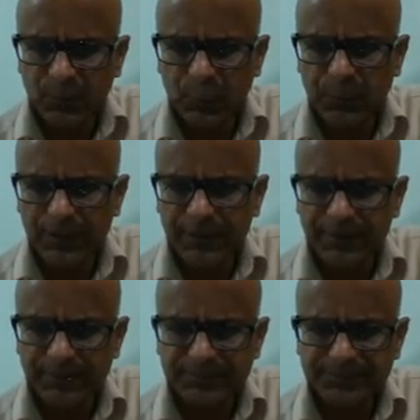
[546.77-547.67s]
will
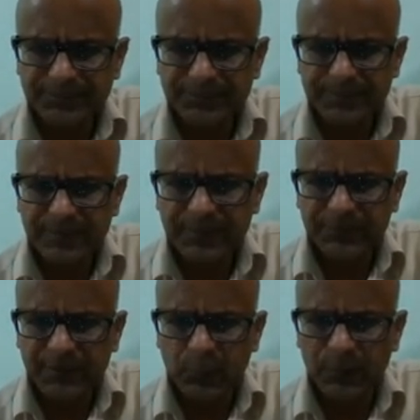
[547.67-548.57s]
here. If
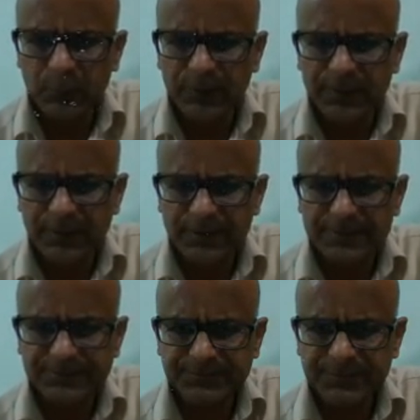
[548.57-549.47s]
I will work hard,
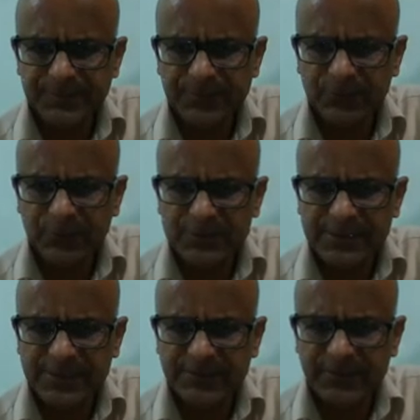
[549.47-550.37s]
you cannot say
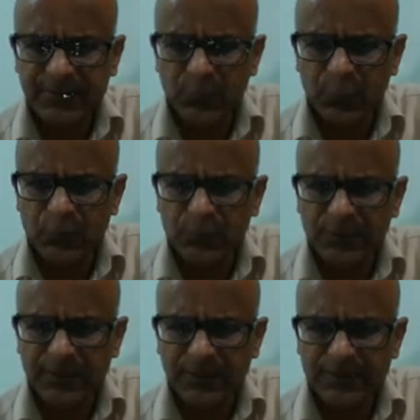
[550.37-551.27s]
if I would
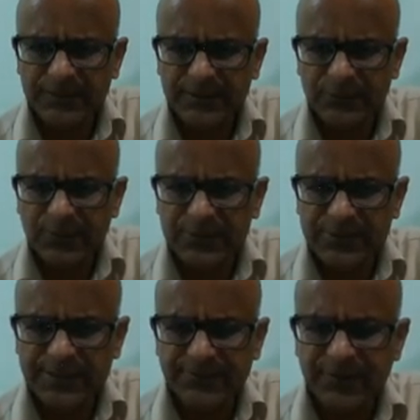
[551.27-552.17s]
work hard. You cannot say
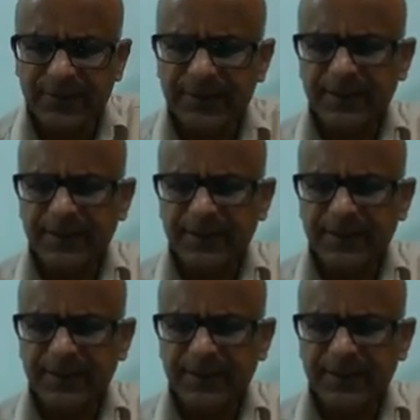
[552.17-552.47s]
if I